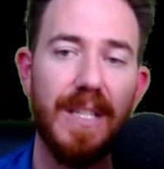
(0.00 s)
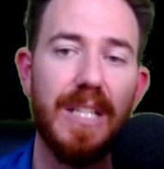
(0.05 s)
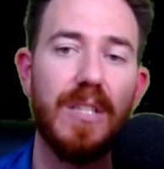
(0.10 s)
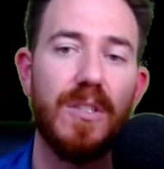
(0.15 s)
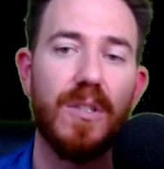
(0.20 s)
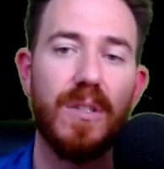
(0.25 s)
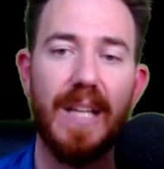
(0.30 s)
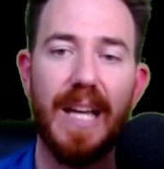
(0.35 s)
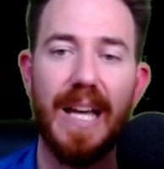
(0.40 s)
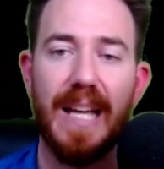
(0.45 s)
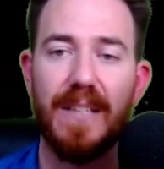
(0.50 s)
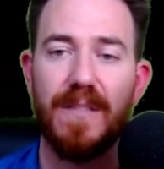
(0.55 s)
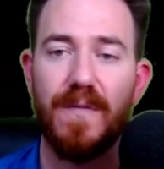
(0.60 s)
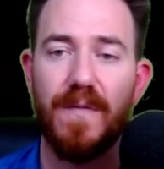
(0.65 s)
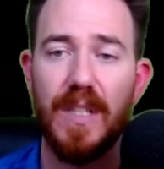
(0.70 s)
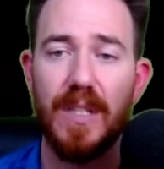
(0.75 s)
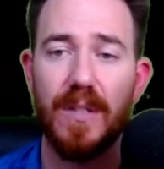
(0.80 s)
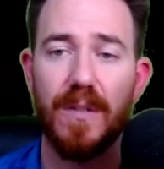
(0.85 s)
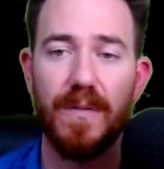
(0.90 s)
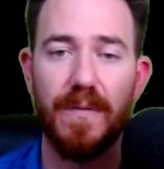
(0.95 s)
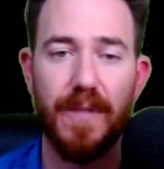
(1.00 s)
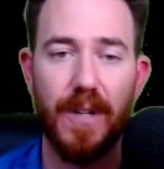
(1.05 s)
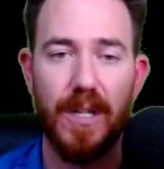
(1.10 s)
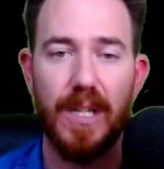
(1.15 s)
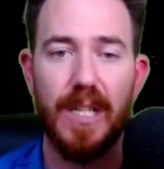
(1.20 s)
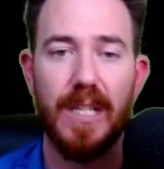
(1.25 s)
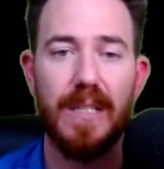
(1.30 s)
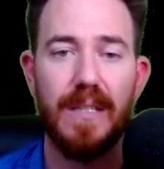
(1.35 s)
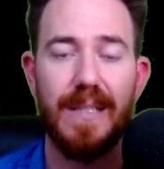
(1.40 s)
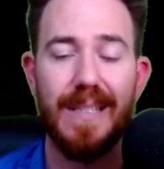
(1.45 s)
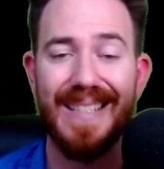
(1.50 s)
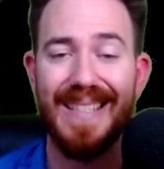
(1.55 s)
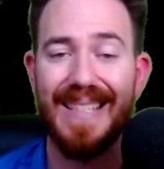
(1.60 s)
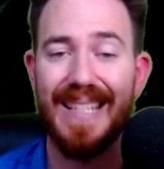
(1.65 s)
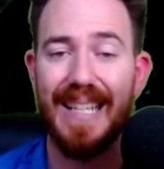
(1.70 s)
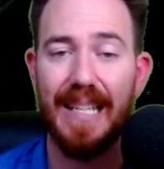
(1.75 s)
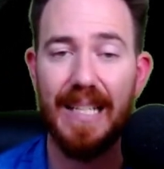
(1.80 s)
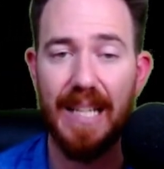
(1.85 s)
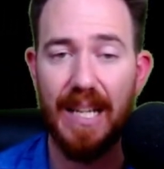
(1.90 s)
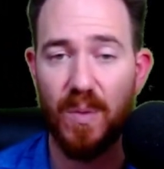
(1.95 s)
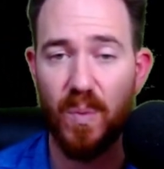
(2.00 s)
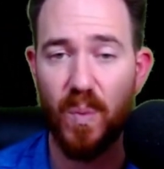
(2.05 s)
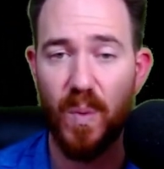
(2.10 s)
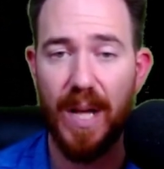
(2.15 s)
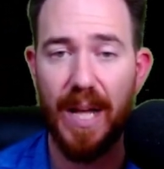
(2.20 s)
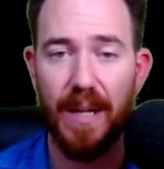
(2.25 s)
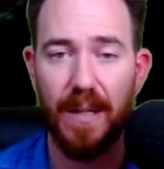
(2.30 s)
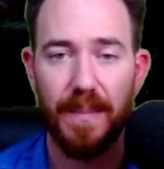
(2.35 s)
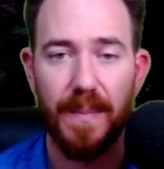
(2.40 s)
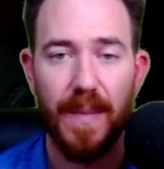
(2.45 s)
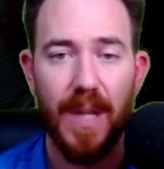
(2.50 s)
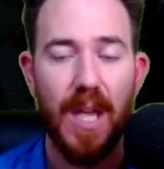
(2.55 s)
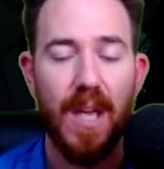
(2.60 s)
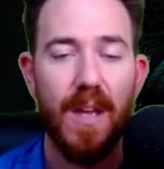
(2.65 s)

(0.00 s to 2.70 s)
each class feel very distinct as well.